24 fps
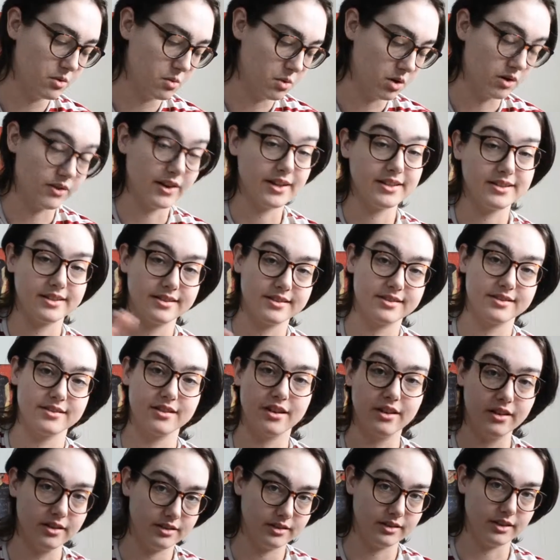who are racist
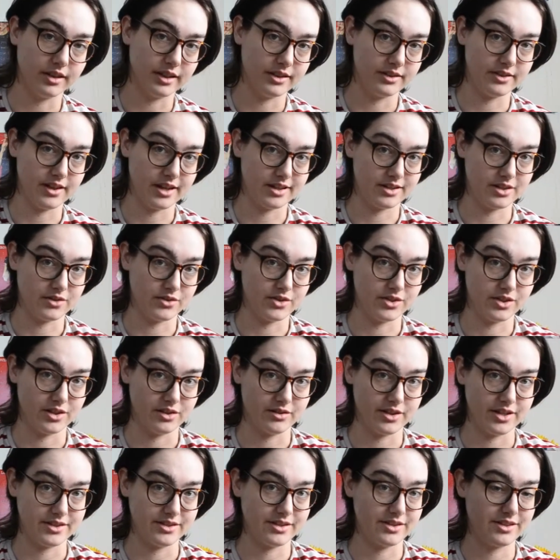is. That's the reason they're
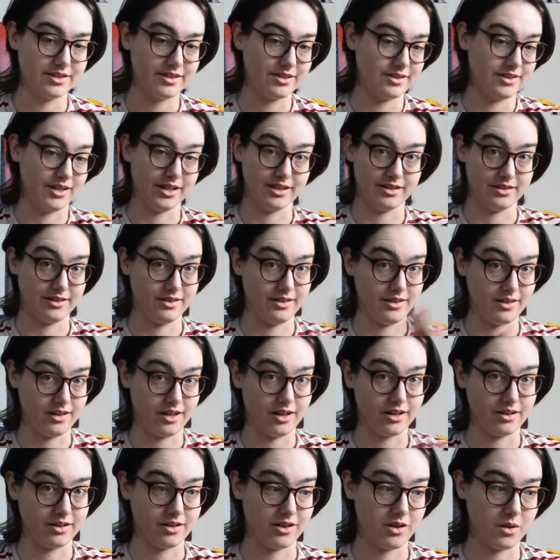racist. That's
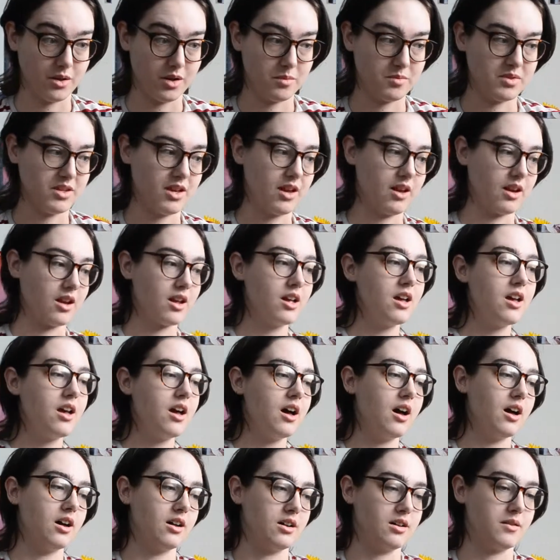not at all what I'm saying.
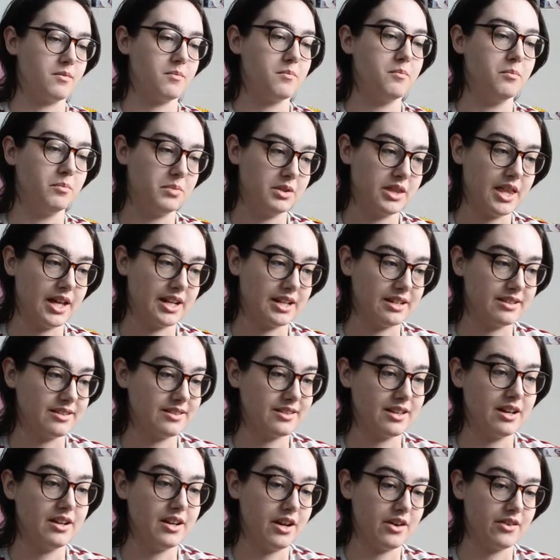But that is
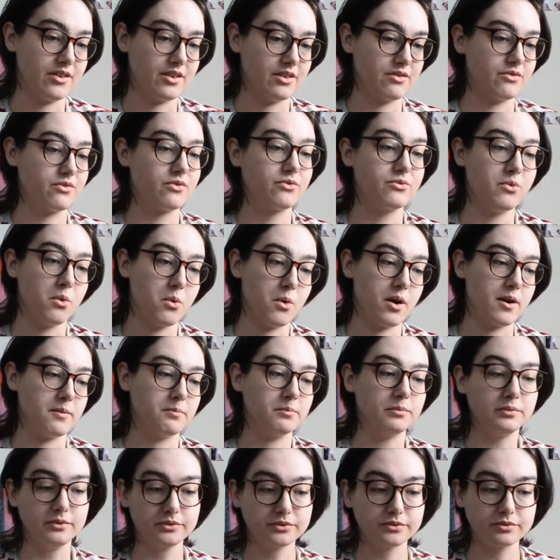a narrative for
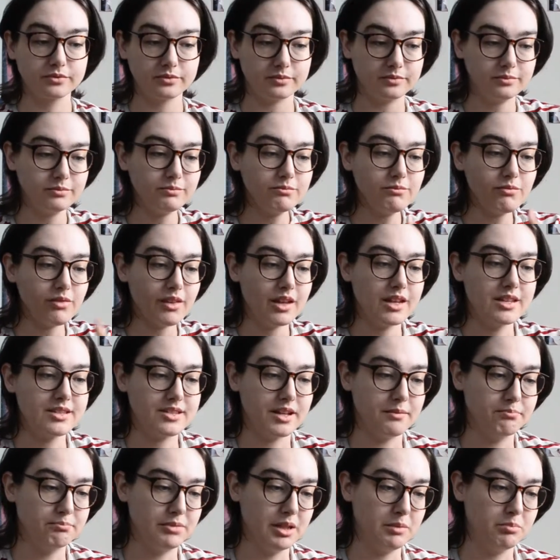
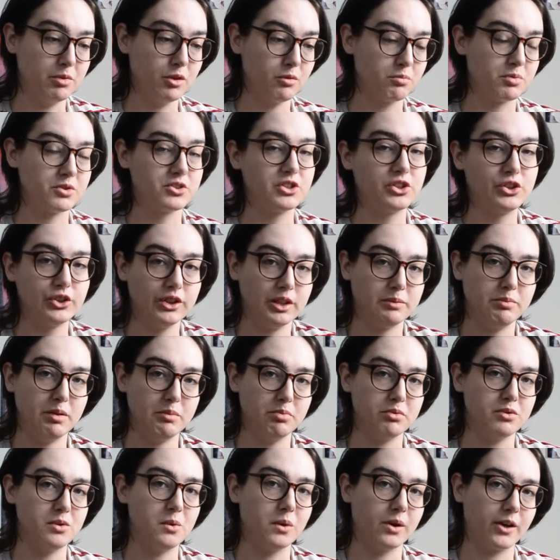some people, particularly
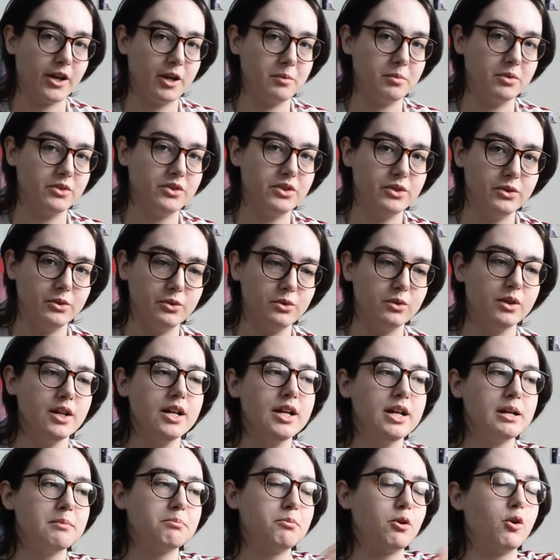people who are able to
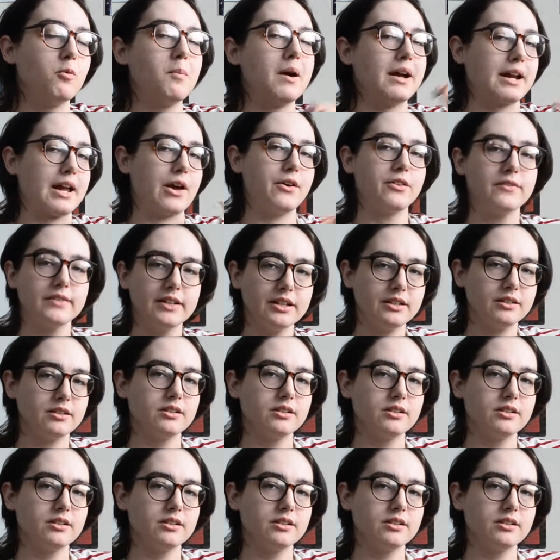pull back out of it.